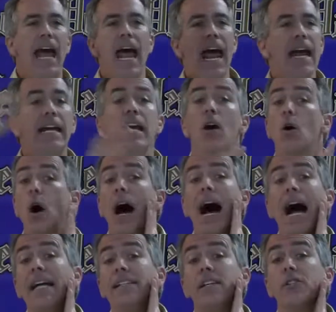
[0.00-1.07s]
Hey,
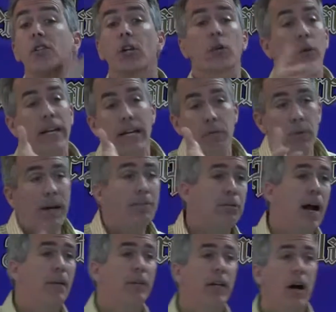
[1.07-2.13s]
I disagree. We
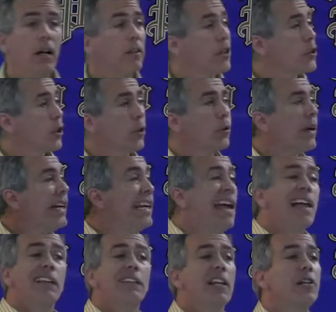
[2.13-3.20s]
probably all disagree.
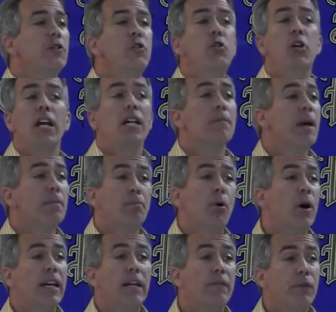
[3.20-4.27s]
Legitimate
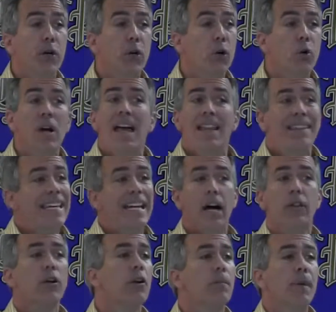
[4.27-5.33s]
point of view, the
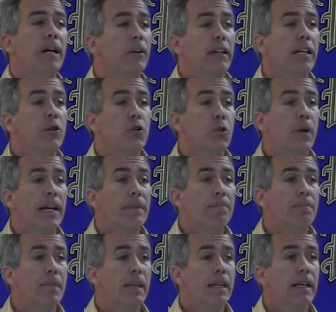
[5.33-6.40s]
other American
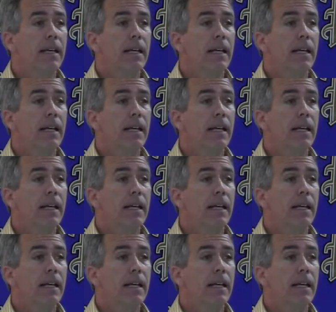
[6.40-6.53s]
dream.